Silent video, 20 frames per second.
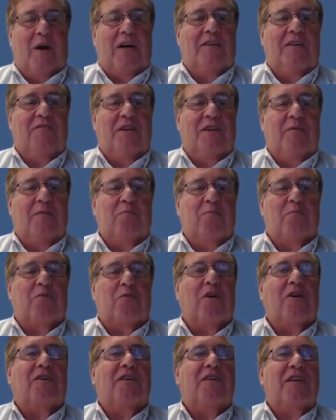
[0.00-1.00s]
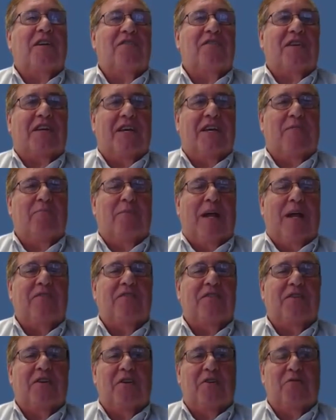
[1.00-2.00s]
I lived in Brooklyn as a kid,
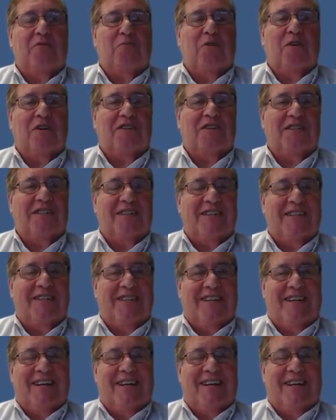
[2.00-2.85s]
Bensonhurst, Brooklyn,